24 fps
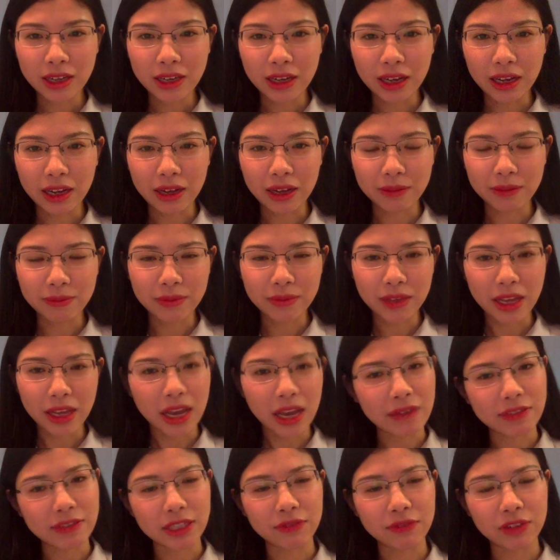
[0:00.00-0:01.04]
They
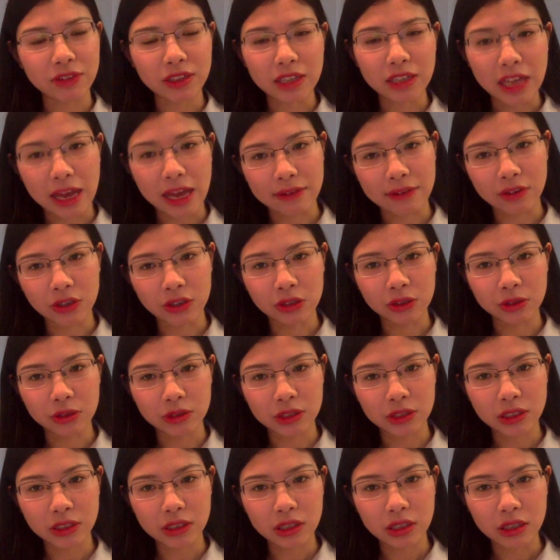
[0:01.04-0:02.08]
have different
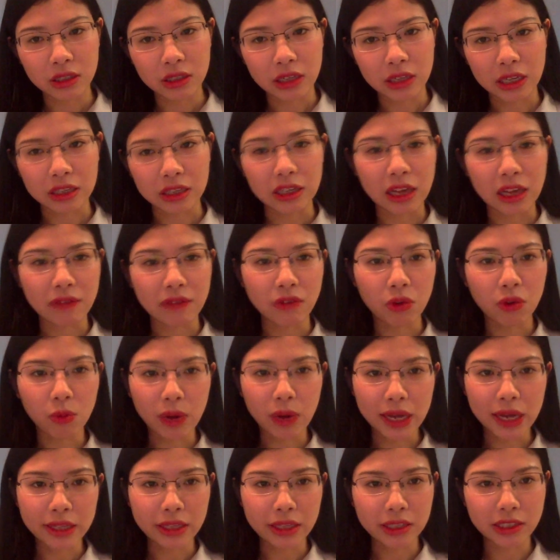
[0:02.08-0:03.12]
levels. Like level
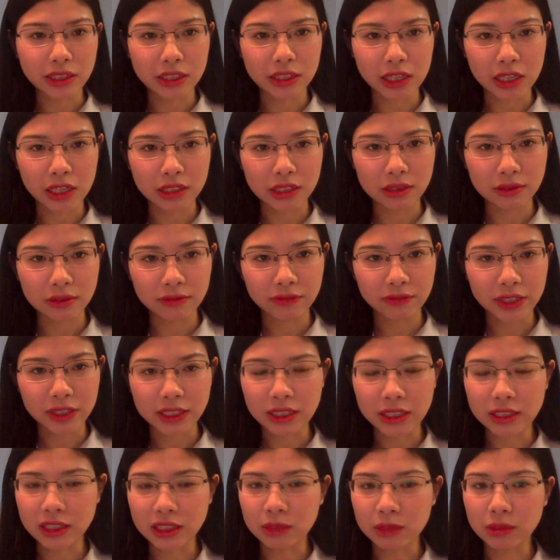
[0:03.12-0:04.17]
1 is just
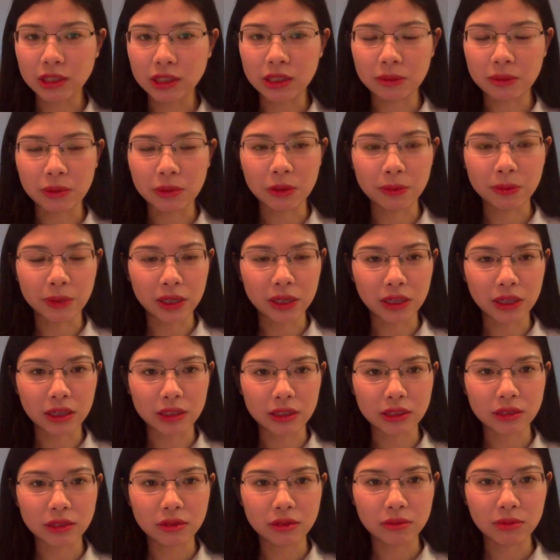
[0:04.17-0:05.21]
fixing some simple
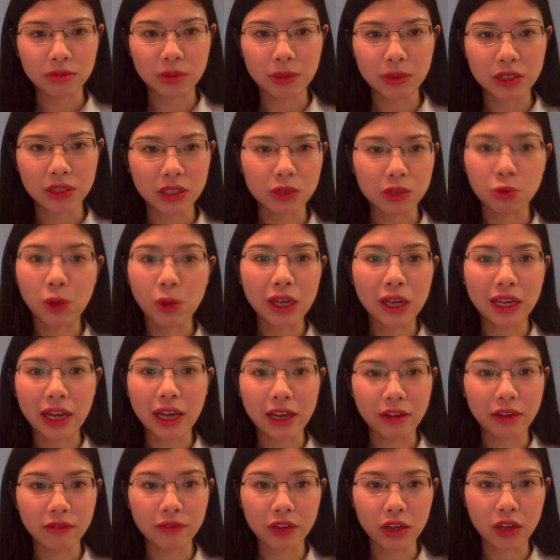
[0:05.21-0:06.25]
bugs, maybe just one
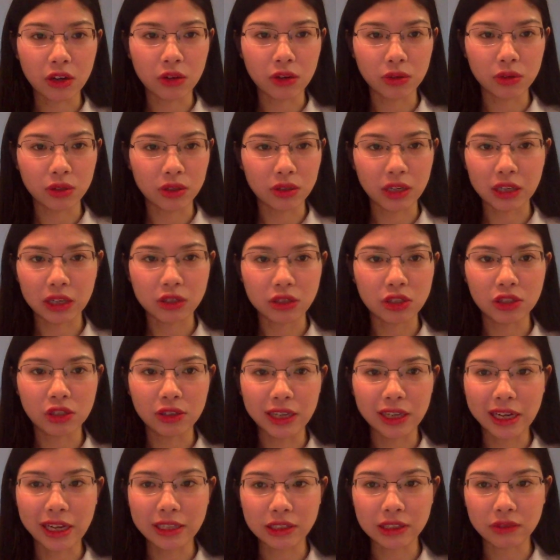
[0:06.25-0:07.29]
line of code or like 2
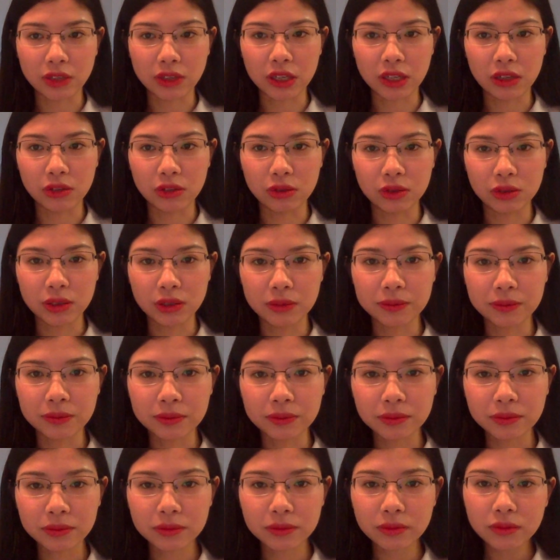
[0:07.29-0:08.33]
lines of code.
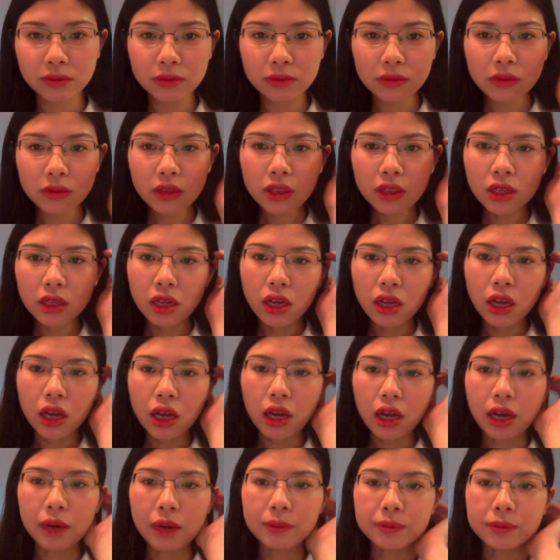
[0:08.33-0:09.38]

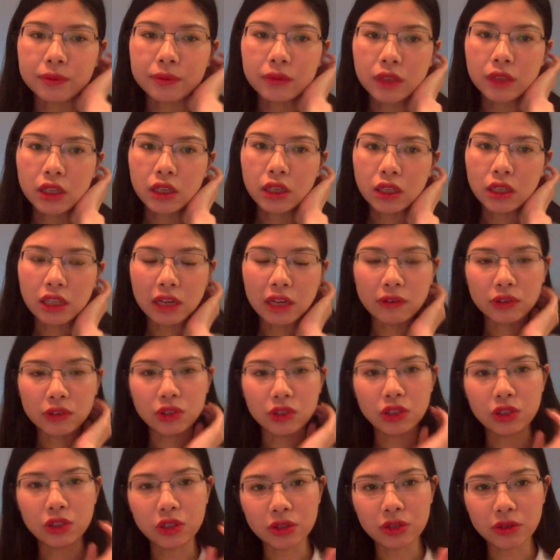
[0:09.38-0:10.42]
Level
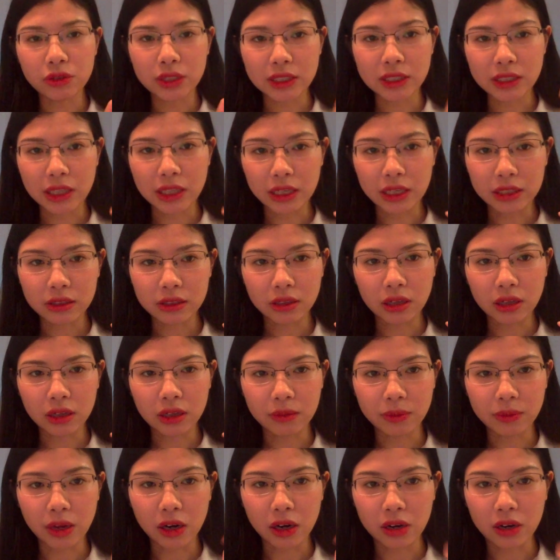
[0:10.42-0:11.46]
2 is like
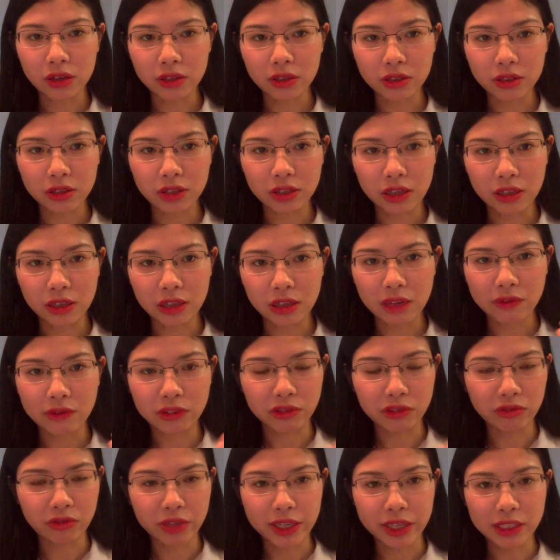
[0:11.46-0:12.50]
harder, and level
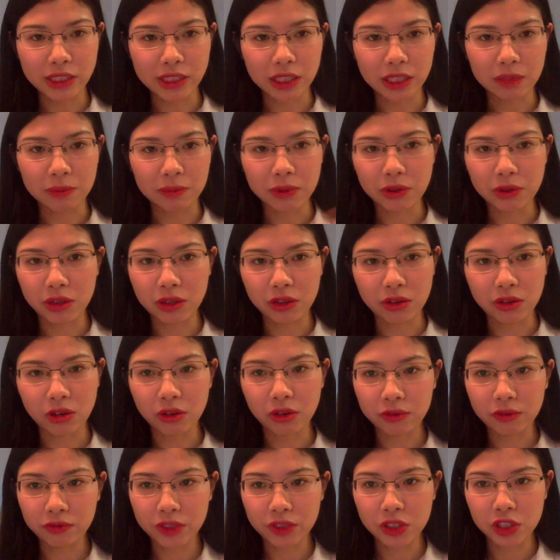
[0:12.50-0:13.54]
3 is like building your
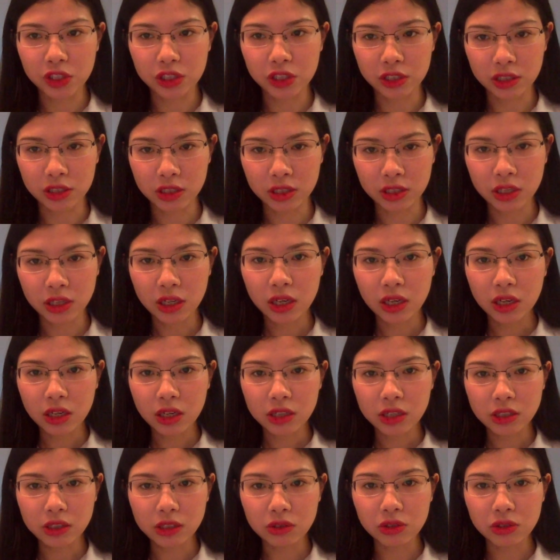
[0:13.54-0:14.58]
own feature.
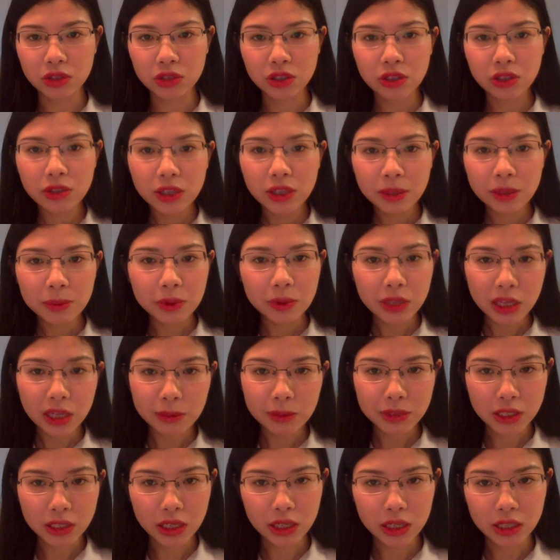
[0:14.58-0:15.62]
So doing bootcamp
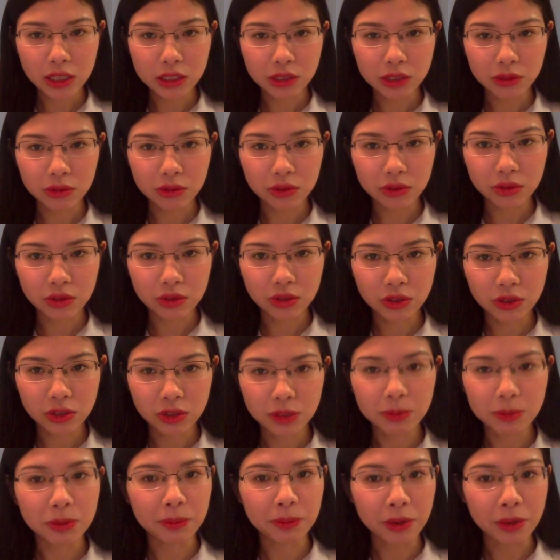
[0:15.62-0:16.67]
tasks would
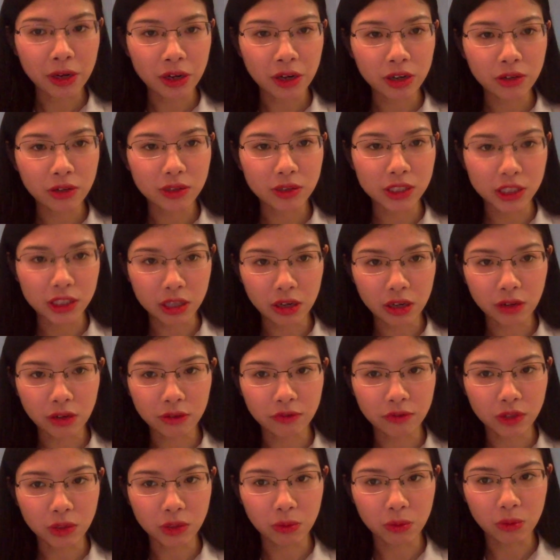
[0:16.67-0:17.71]
prepare yourself
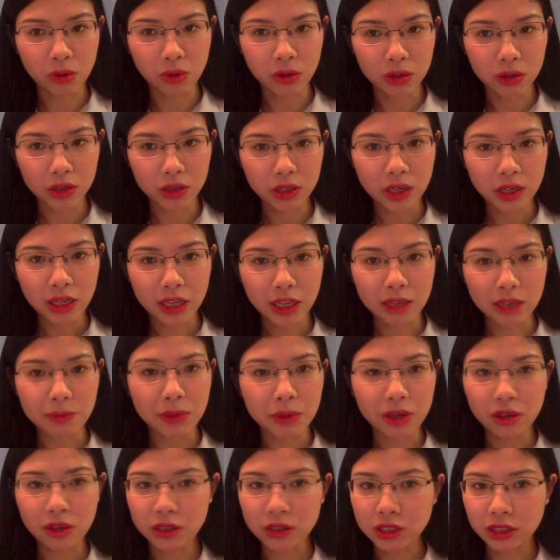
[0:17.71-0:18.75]
for the work, like
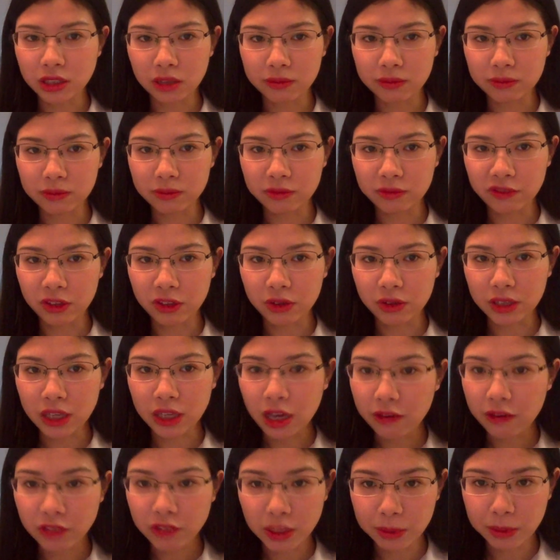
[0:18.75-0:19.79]
make yourself feel
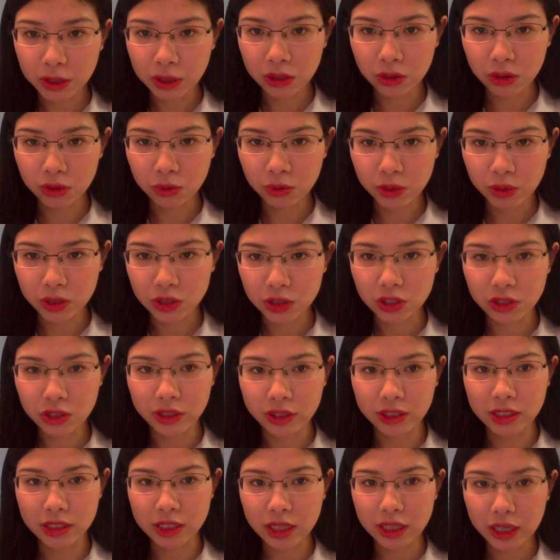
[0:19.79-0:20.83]
comfortable when doing
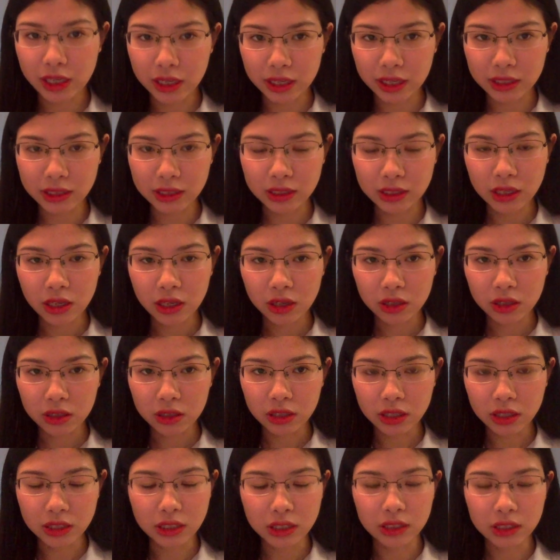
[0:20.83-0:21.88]
the task,
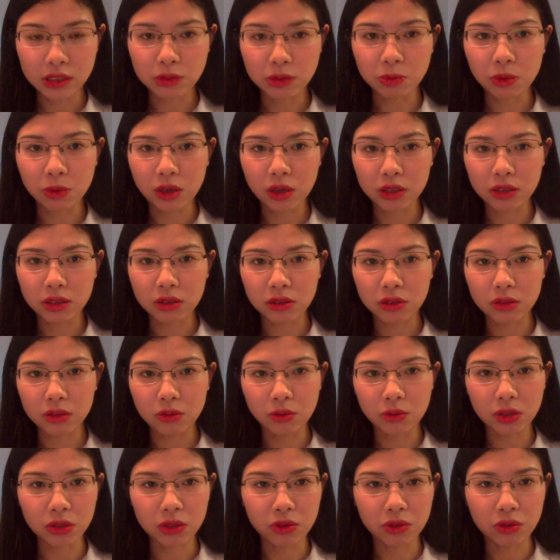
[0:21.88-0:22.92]
because it's what
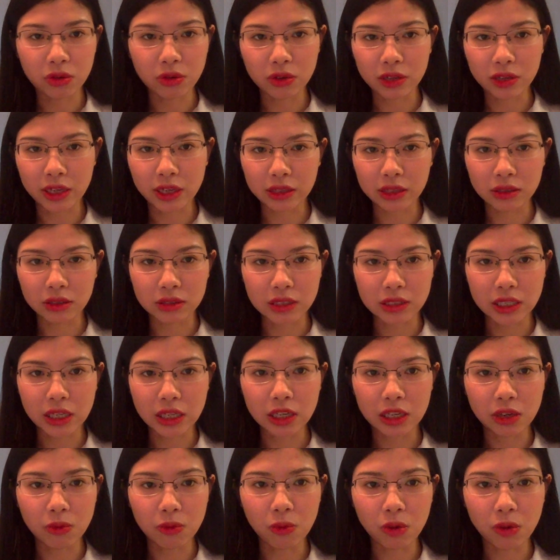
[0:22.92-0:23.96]
your like
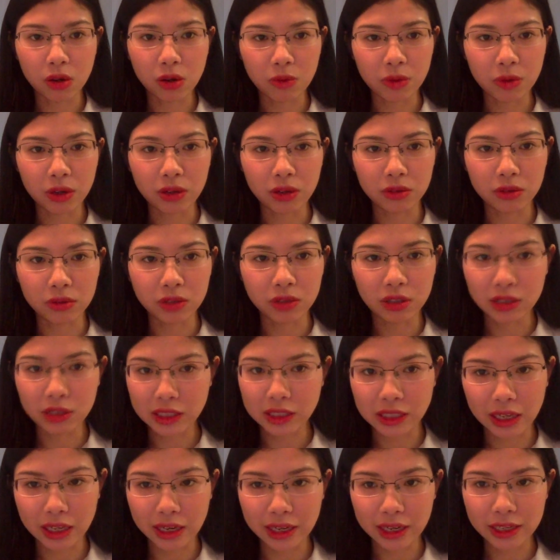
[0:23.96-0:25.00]
daily work will
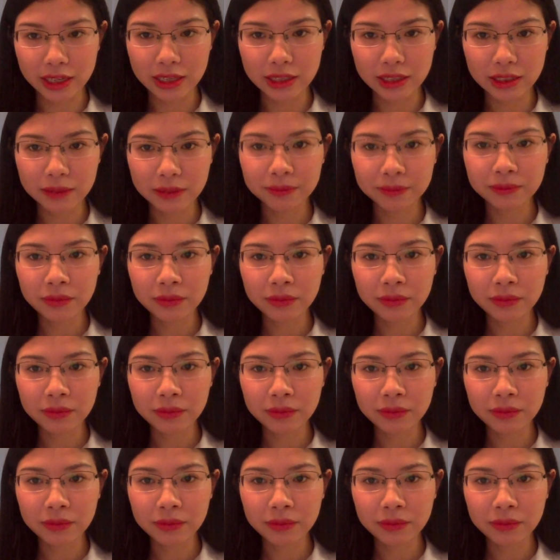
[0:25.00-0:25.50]
looks like.